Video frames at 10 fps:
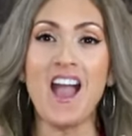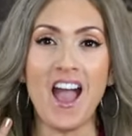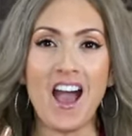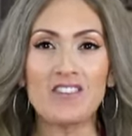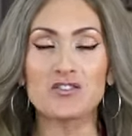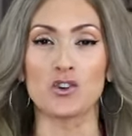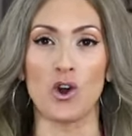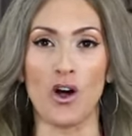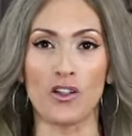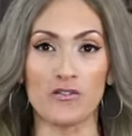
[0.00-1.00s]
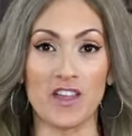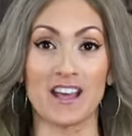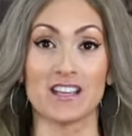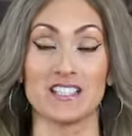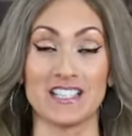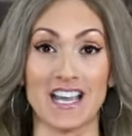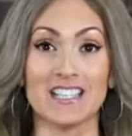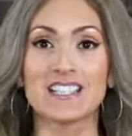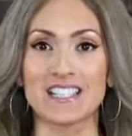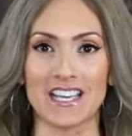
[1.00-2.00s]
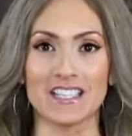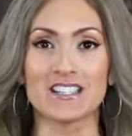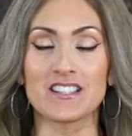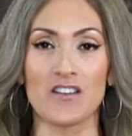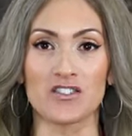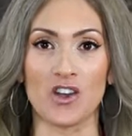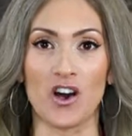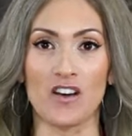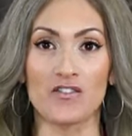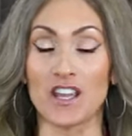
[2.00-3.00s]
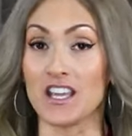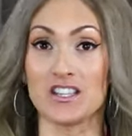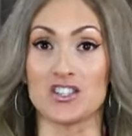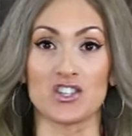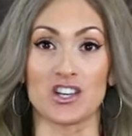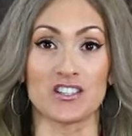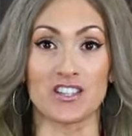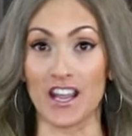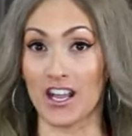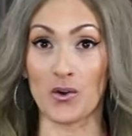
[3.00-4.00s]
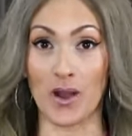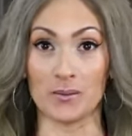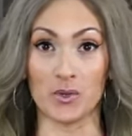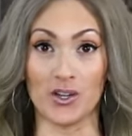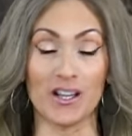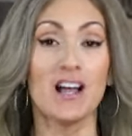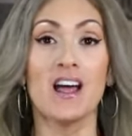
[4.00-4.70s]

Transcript: after all of that dead skin sloughs off, is just incredible.